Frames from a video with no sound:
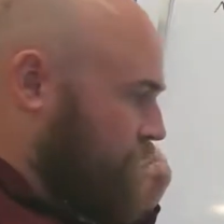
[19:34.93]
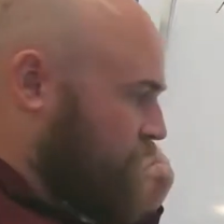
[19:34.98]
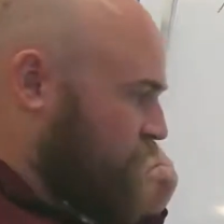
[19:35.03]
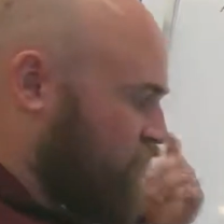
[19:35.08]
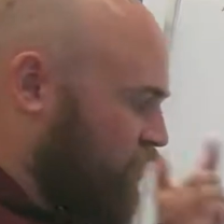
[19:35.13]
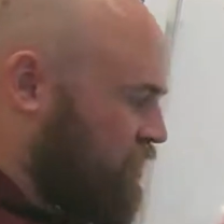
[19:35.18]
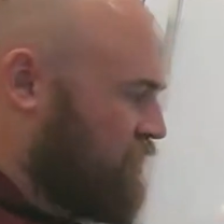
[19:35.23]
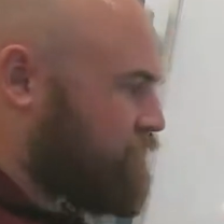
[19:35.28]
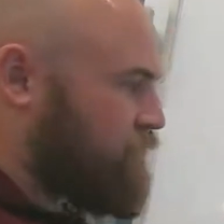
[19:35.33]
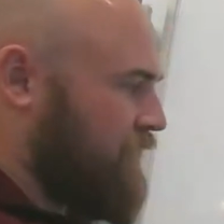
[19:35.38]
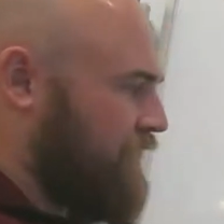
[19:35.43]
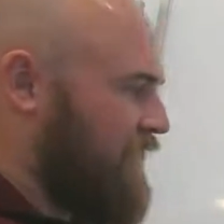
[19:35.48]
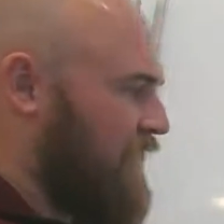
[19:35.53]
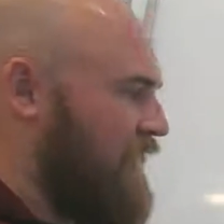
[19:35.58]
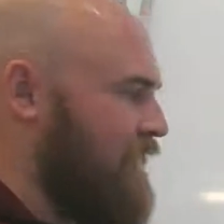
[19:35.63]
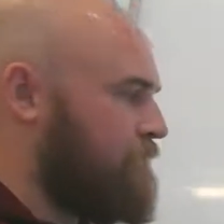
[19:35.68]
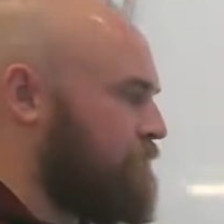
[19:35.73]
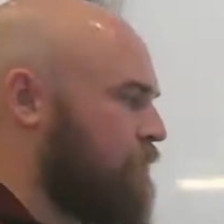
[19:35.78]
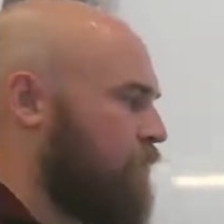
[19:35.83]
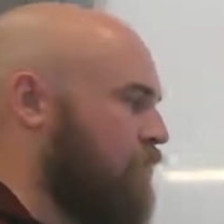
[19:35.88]
just be
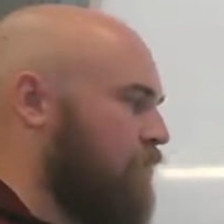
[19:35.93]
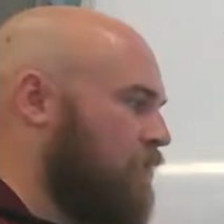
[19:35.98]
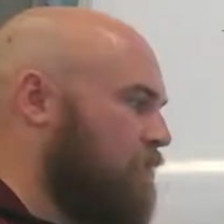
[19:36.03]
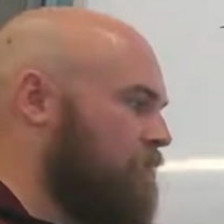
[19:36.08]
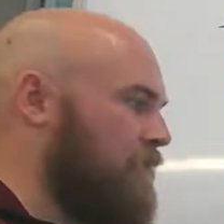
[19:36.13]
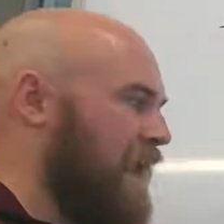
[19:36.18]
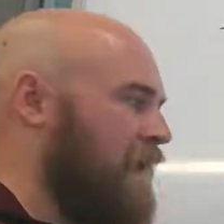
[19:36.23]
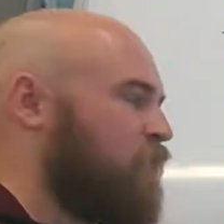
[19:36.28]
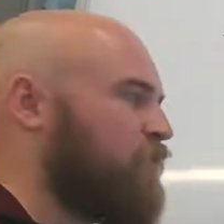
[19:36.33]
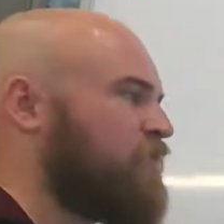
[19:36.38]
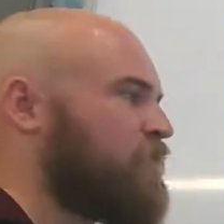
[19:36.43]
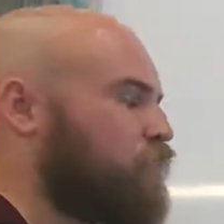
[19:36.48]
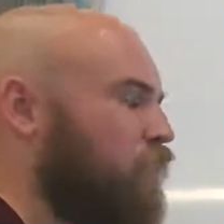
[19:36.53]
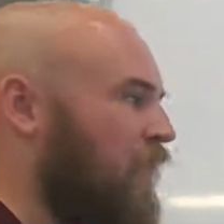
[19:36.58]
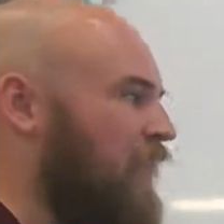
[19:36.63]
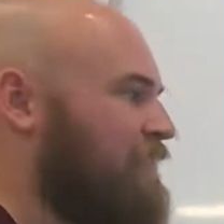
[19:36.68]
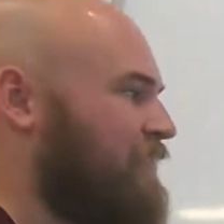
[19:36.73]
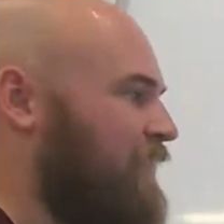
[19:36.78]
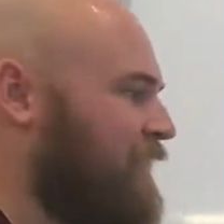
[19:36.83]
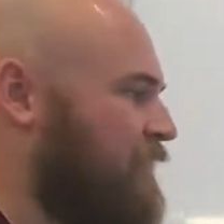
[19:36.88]
careful of that, which is
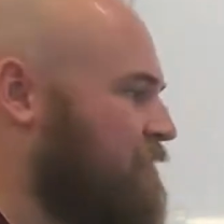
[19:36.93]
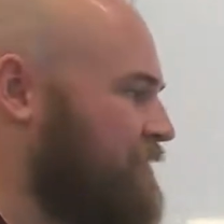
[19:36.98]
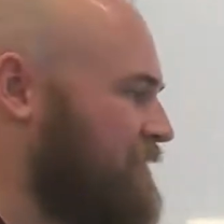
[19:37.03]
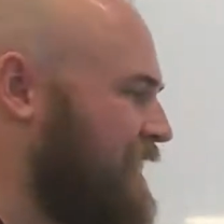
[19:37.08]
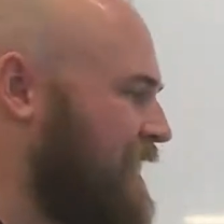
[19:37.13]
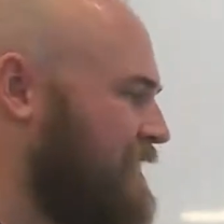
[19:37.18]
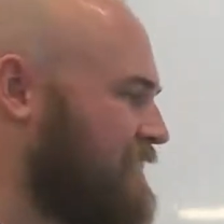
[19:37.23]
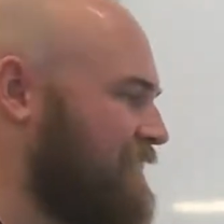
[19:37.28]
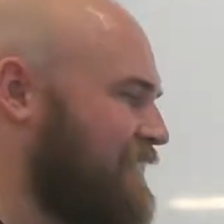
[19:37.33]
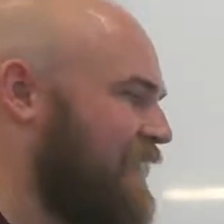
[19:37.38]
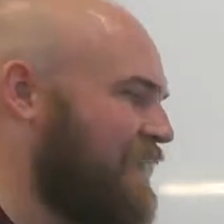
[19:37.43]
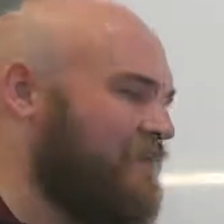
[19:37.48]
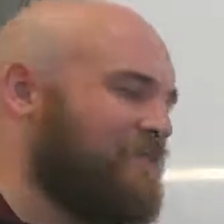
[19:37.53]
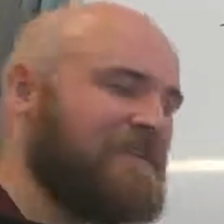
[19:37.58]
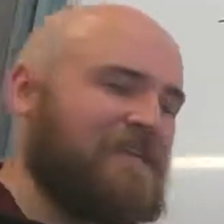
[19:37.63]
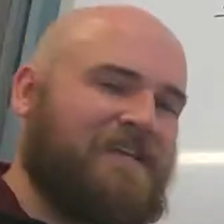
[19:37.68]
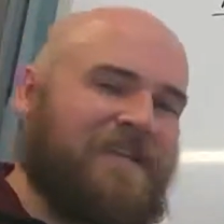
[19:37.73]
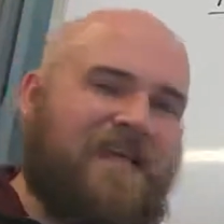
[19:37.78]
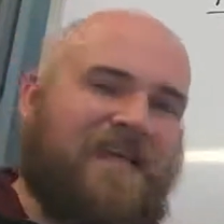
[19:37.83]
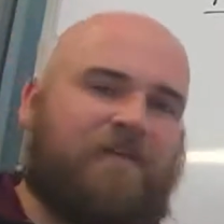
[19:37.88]
why they don't tend to get you
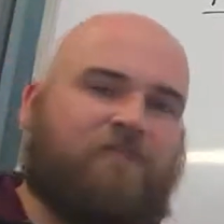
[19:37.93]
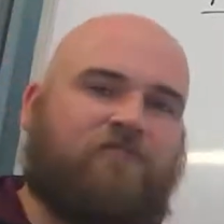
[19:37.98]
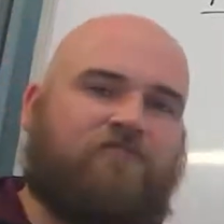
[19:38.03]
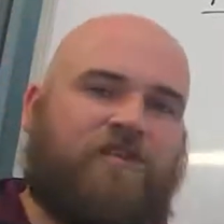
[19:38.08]
to name